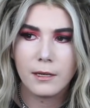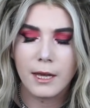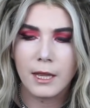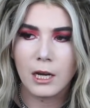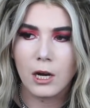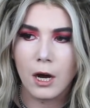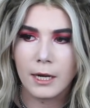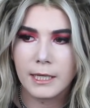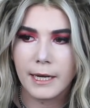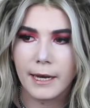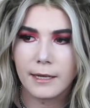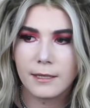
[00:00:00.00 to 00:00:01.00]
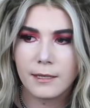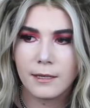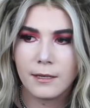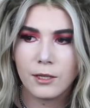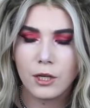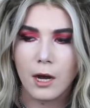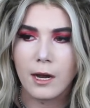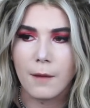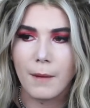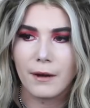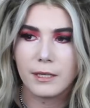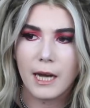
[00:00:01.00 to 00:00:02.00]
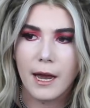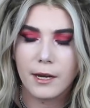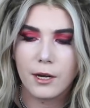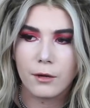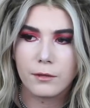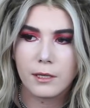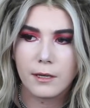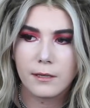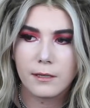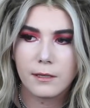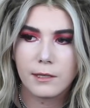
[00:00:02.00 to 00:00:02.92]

in the context talking about a diagnosis,